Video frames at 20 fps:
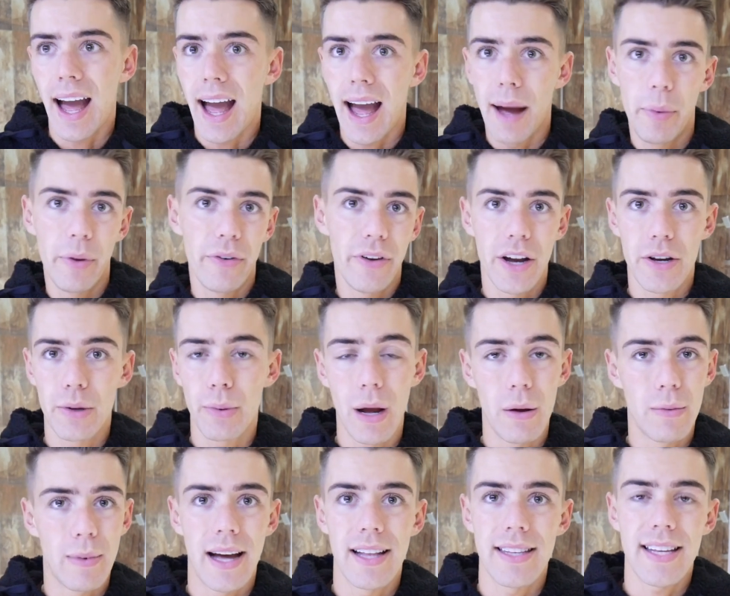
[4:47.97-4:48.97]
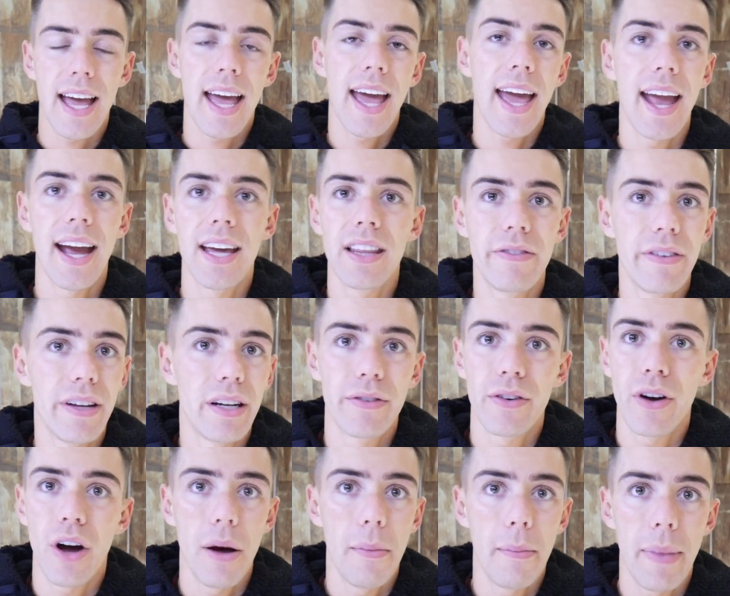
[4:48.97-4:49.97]
I prefer to apply it with my hands. I hate the feel
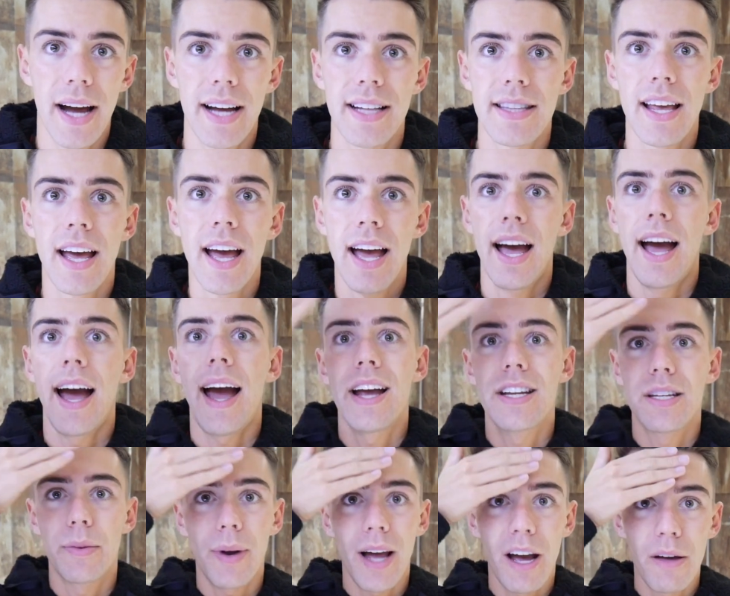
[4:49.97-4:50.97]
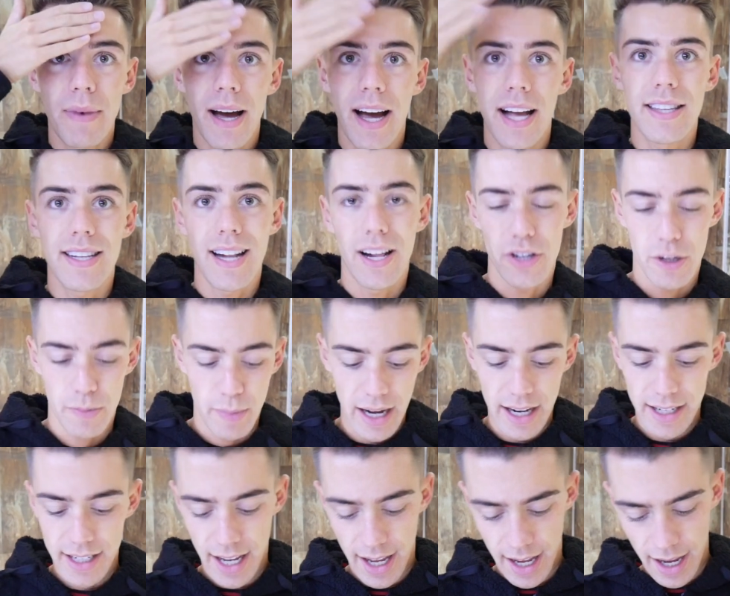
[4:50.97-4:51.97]
of cotton pads. I just apply it with my hand. I'll just
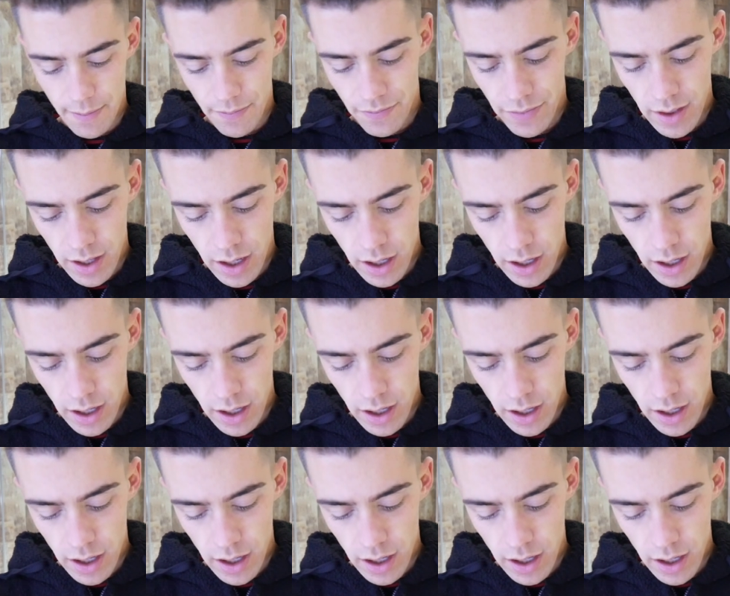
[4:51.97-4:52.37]
pat it in.